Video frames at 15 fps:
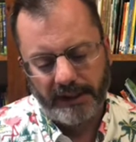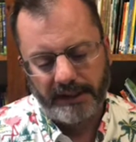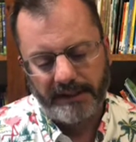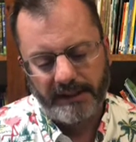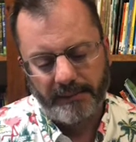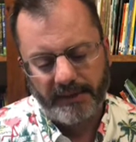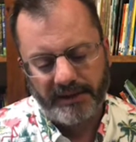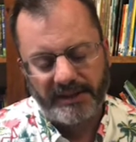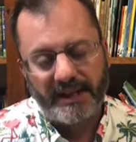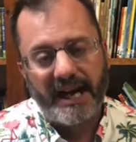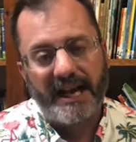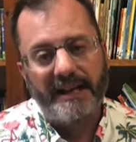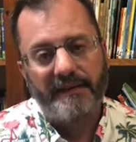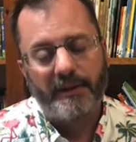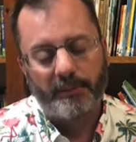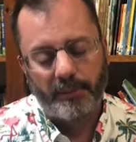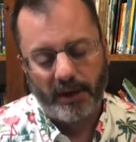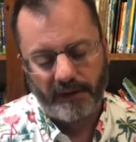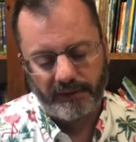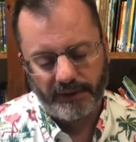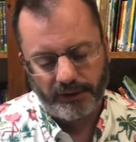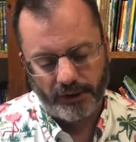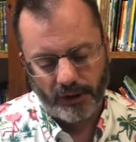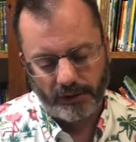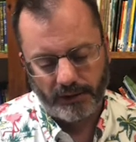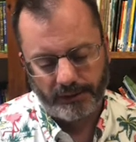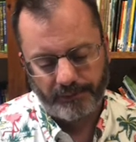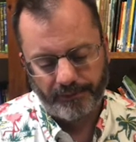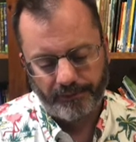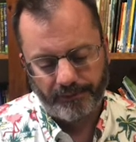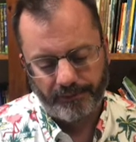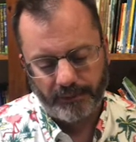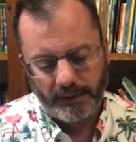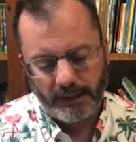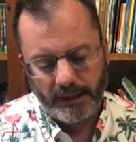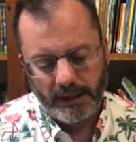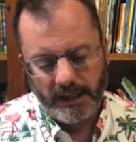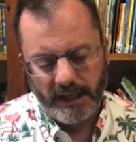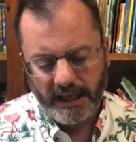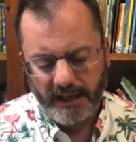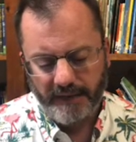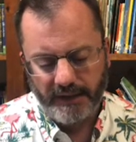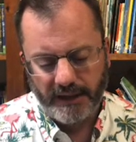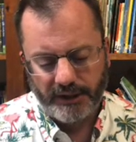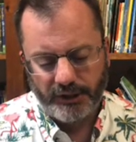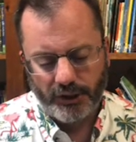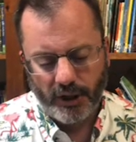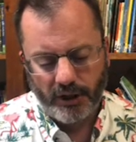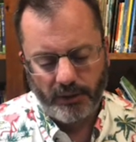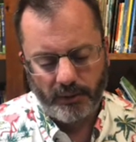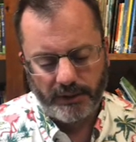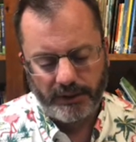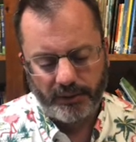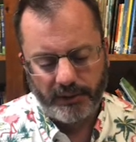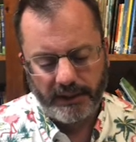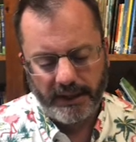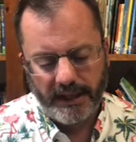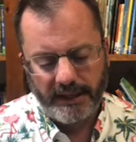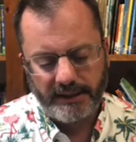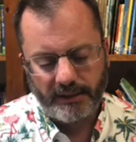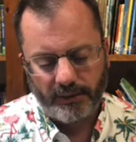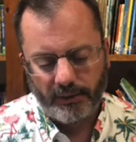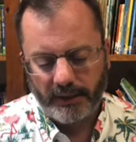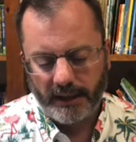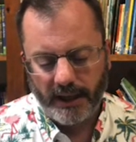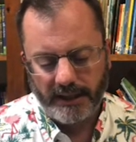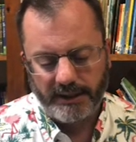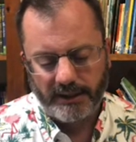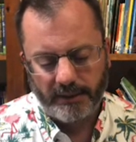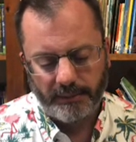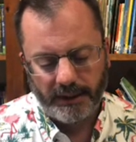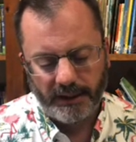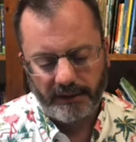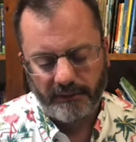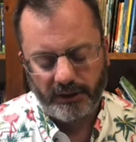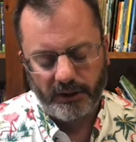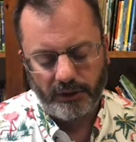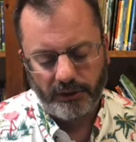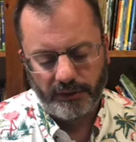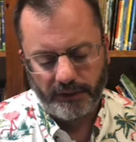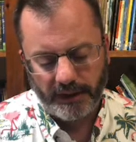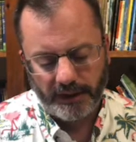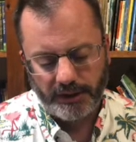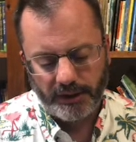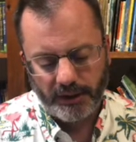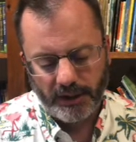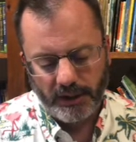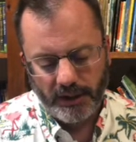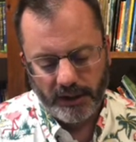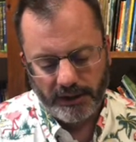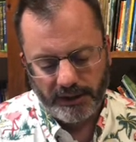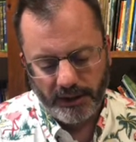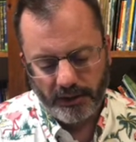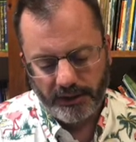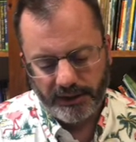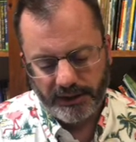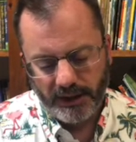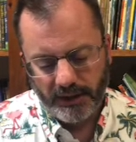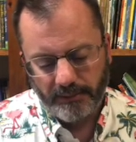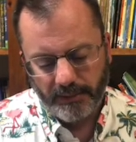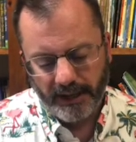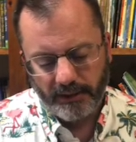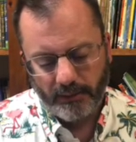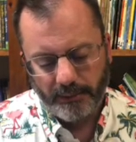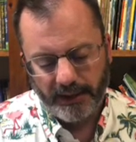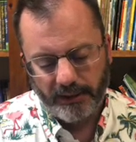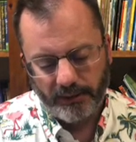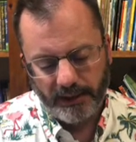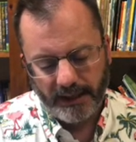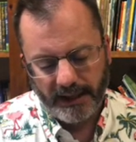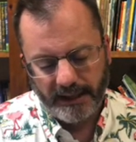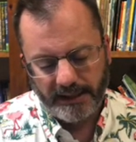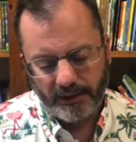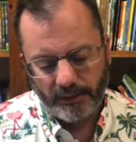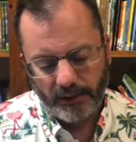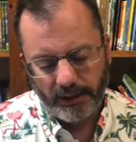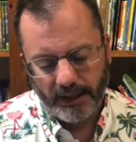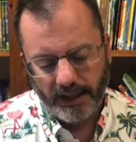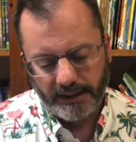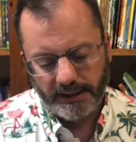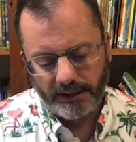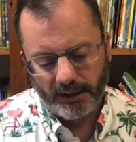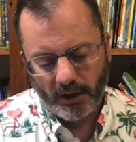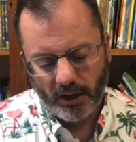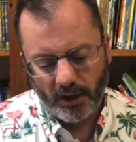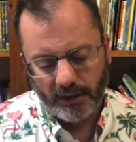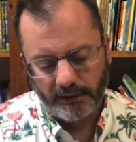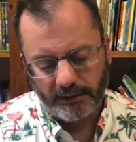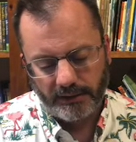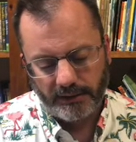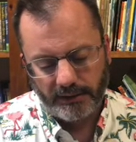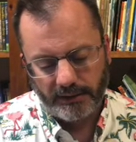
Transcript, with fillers: except the sign of the prophet Jonah. Even as Jonah was three days and three nights in the belly of a huge fish, so the Son of Man will be three days and three nights in the heart of the